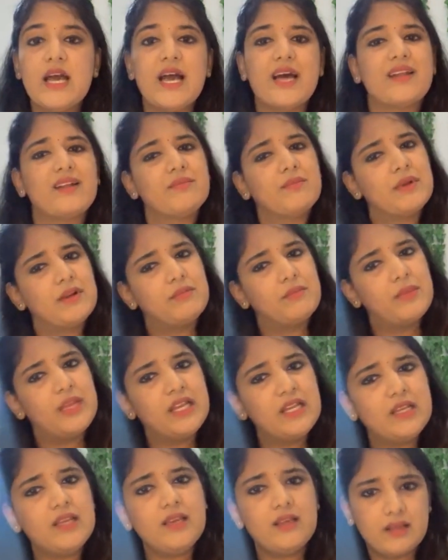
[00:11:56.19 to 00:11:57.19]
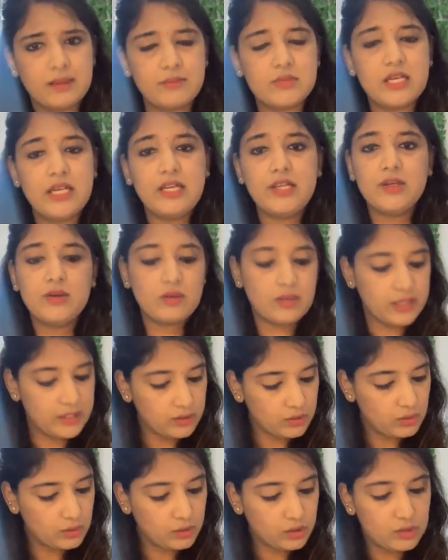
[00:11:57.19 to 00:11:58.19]
And I'm telling you,
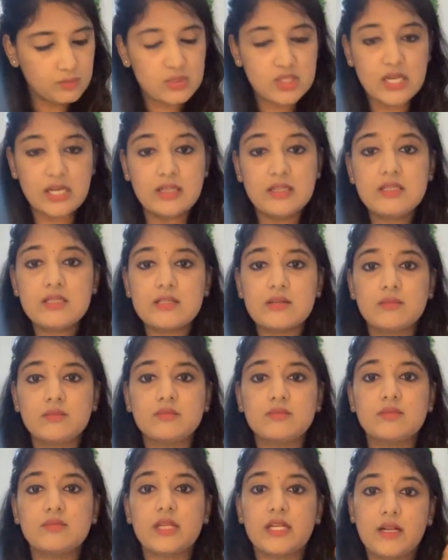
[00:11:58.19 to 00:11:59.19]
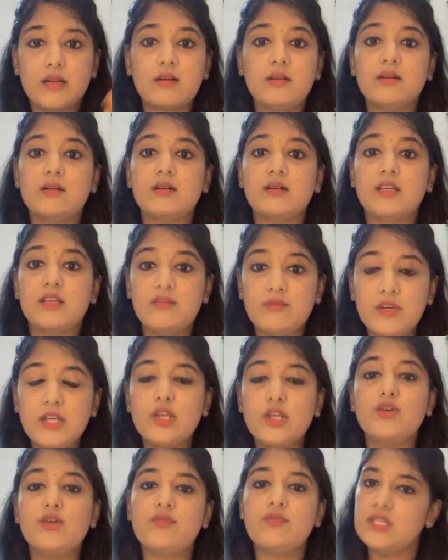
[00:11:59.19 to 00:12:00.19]
right, YouTube channels that are
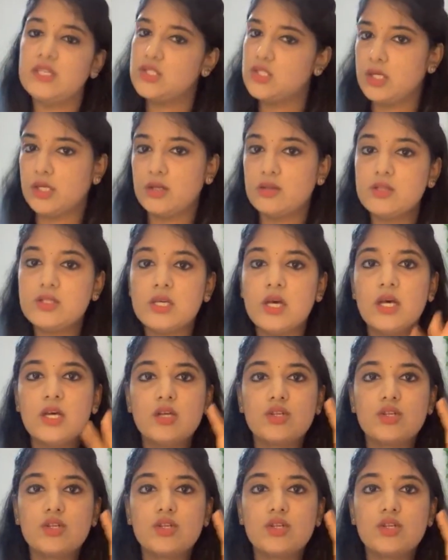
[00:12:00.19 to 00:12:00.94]
giving you free schedules,